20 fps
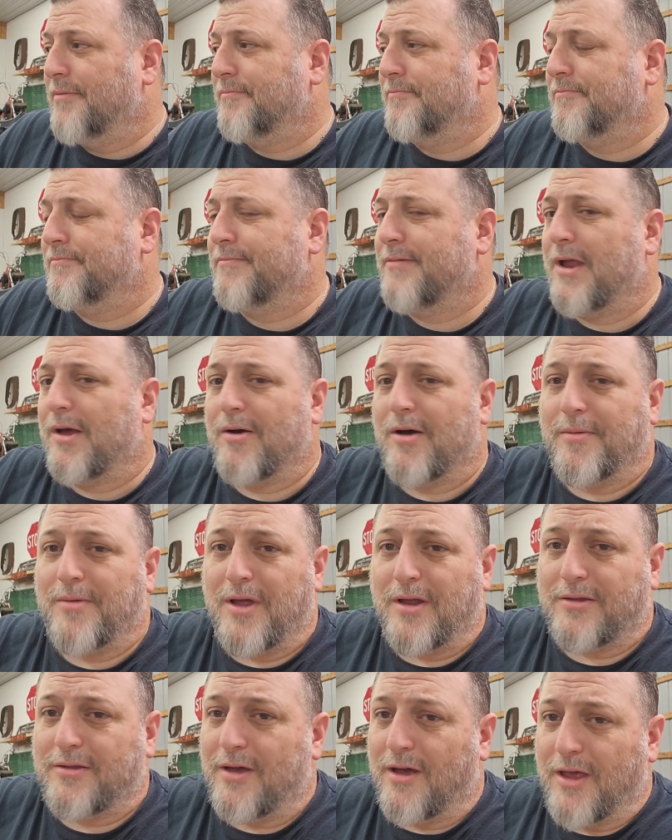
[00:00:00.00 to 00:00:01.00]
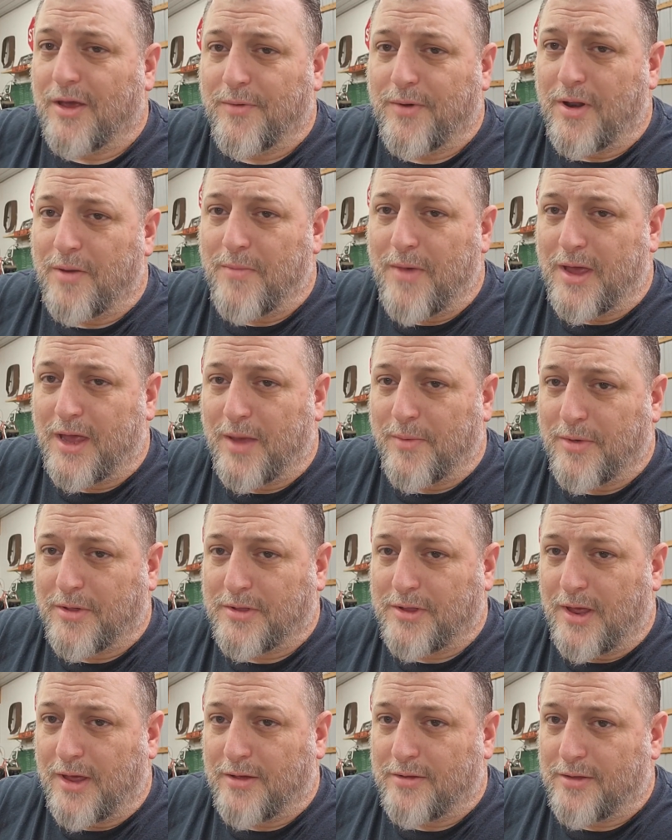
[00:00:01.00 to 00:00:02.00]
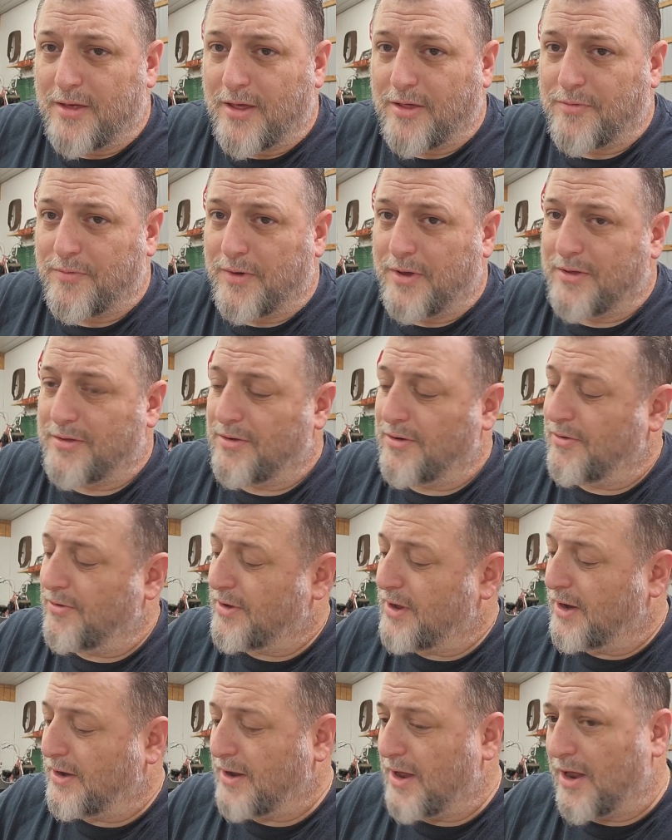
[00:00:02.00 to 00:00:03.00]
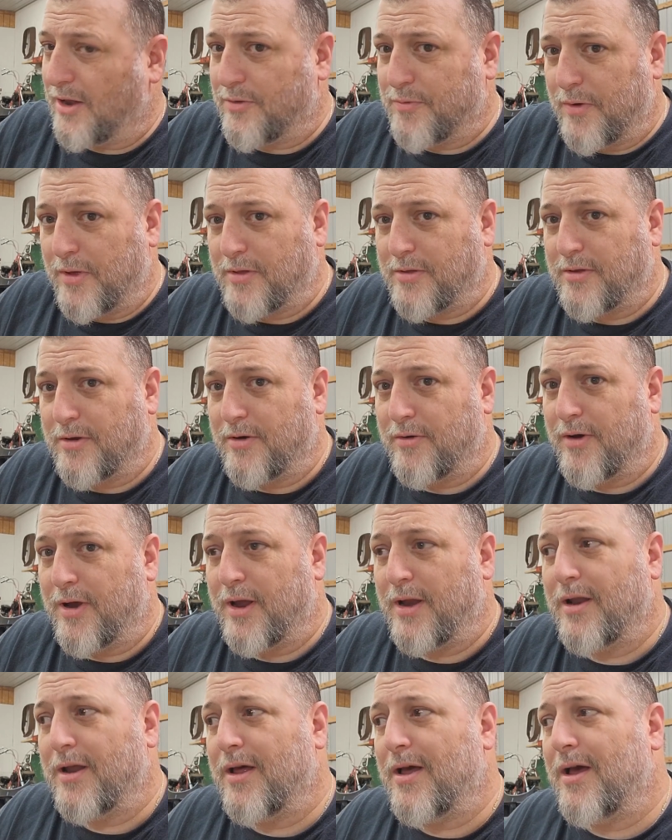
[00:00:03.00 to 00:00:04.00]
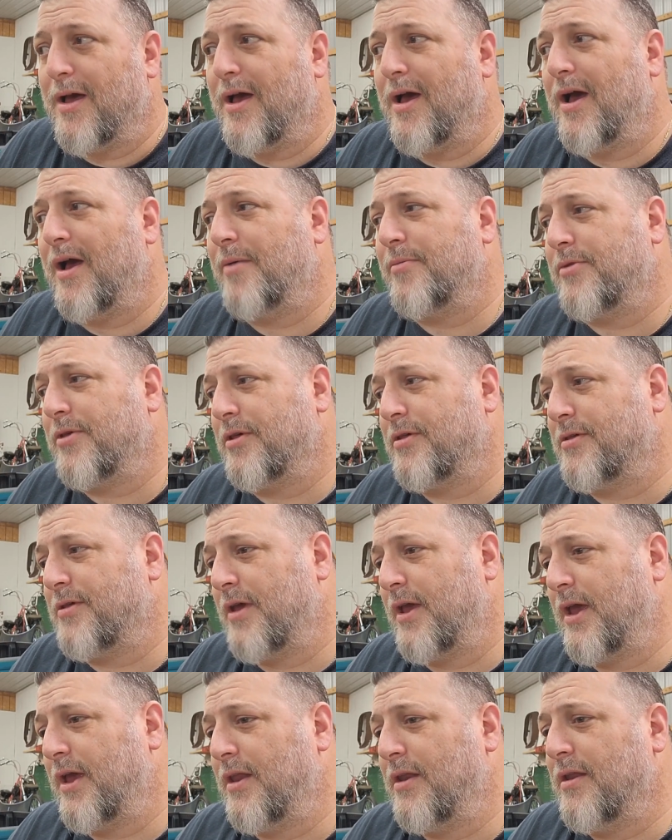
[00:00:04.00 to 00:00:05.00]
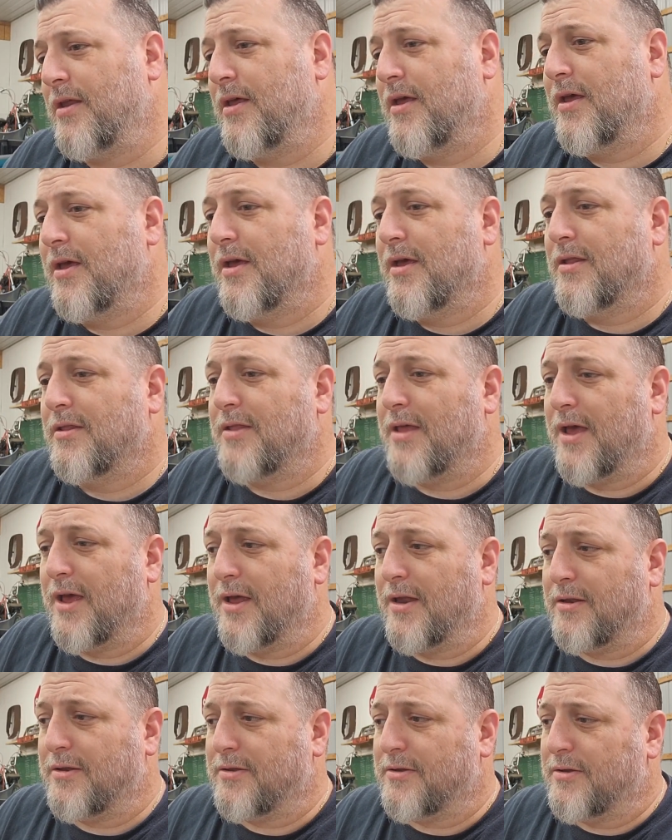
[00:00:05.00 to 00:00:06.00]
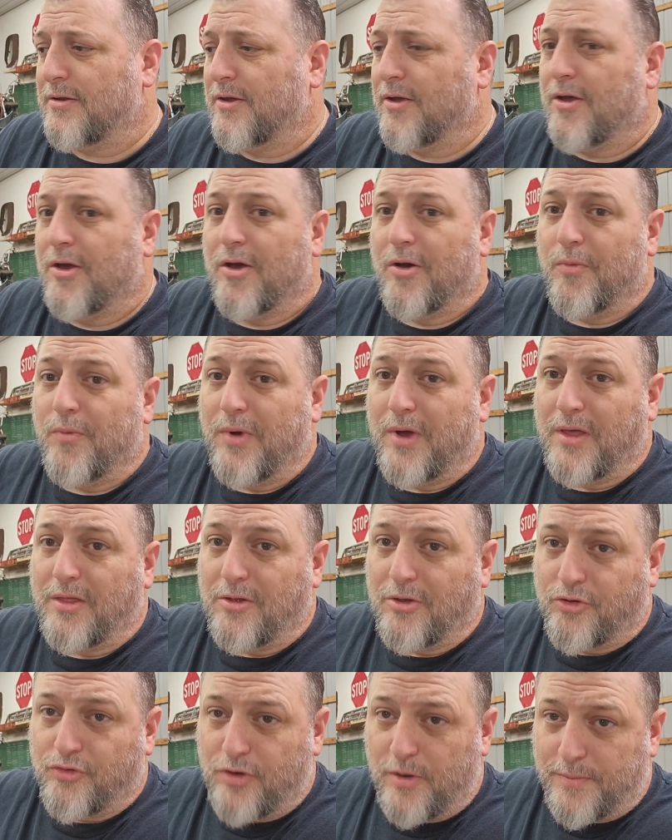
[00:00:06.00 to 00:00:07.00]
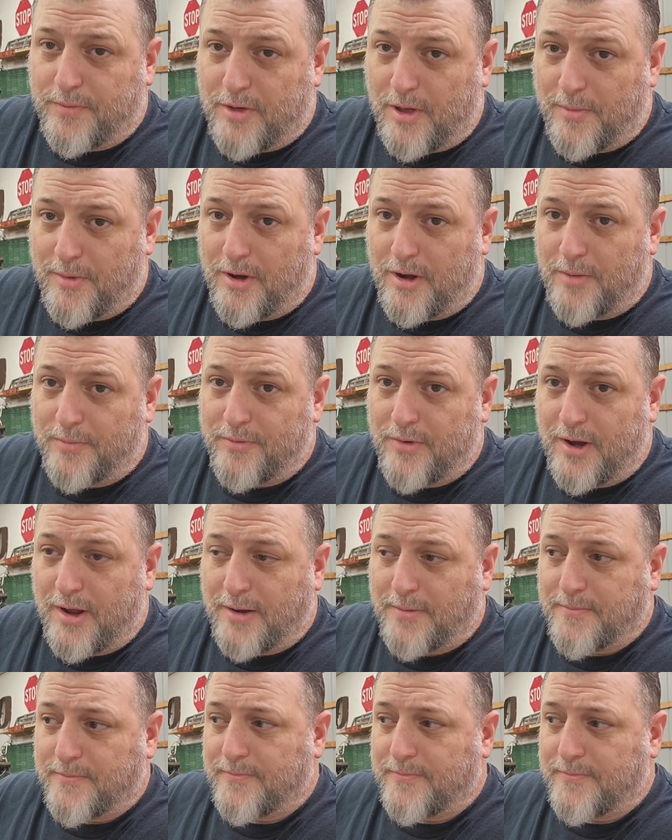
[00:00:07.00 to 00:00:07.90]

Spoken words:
Now, I'm not telling you we didn't make any mistakes last week, so don't get that twisted, all right? I'm just saying that we got a little trip coming up, right?